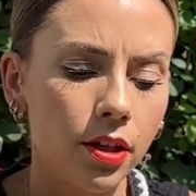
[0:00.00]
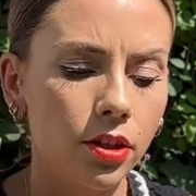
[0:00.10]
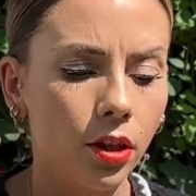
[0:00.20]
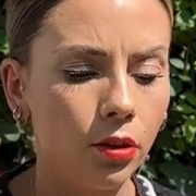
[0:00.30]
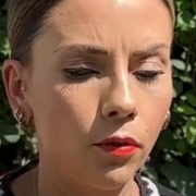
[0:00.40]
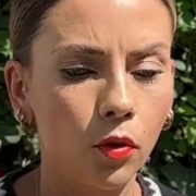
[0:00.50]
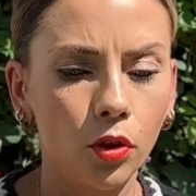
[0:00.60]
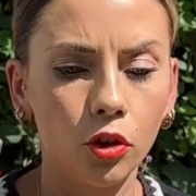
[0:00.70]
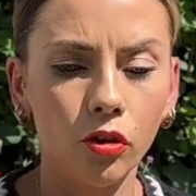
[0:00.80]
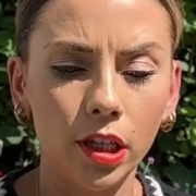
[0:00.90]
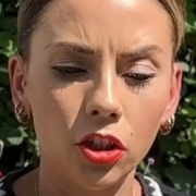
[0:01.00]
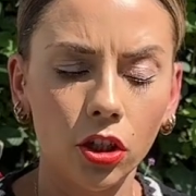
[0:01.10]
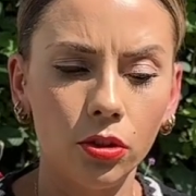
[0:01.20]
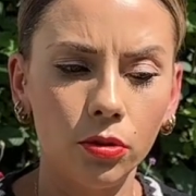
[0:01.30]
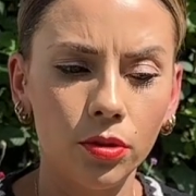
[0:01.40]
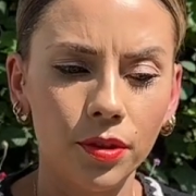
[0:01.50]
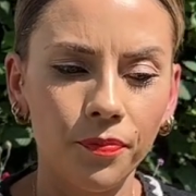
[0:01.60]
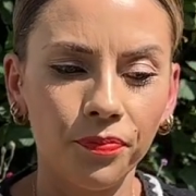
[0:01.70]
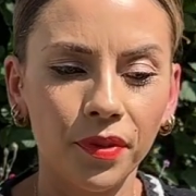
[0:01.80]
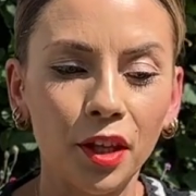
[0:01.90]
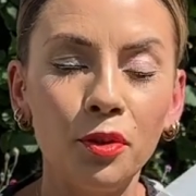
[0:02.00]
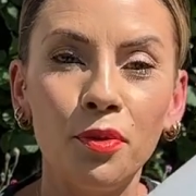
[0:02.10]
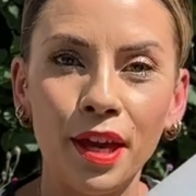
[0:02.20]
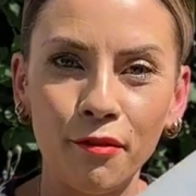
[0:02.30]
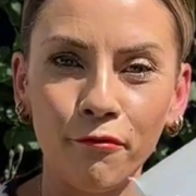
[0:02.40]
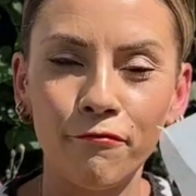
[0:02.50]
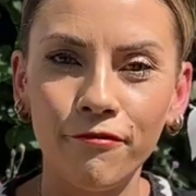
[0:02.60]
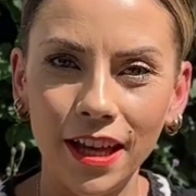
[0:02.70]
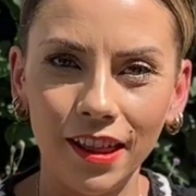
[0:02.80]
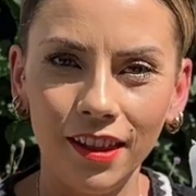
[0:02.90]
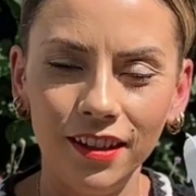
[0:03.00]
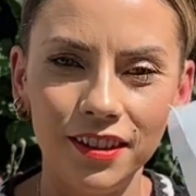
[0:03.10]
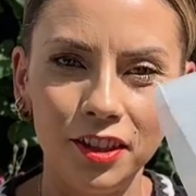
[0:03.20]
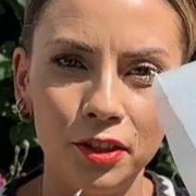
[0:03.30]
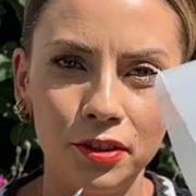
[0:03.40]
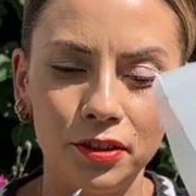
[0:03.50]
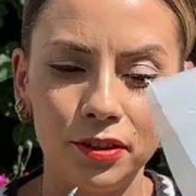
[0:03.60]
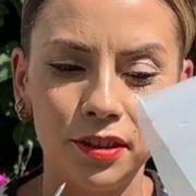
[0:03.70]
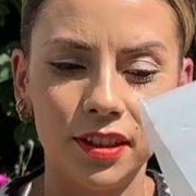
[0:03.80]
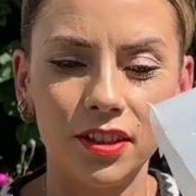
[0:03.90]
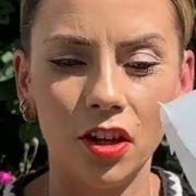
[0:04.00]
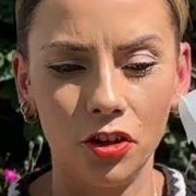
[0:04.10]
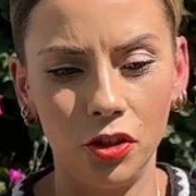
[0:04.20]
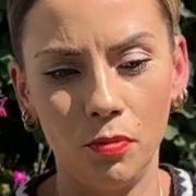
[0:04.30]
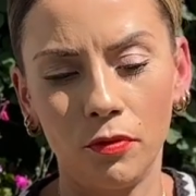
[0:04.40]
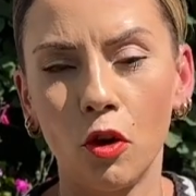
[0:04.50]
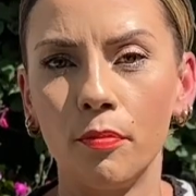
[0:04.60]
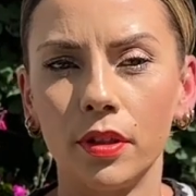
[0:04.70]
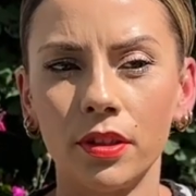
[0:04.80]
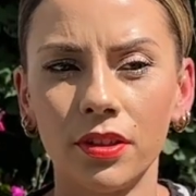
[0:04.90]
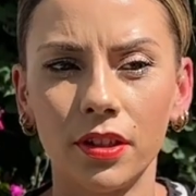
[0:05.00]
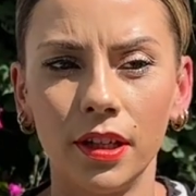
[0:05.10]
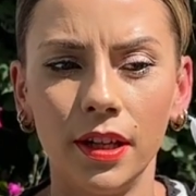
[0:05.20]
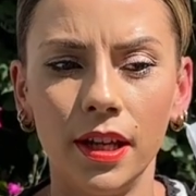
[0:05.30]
So you've got your drainage holes, you then fill your carton with compost,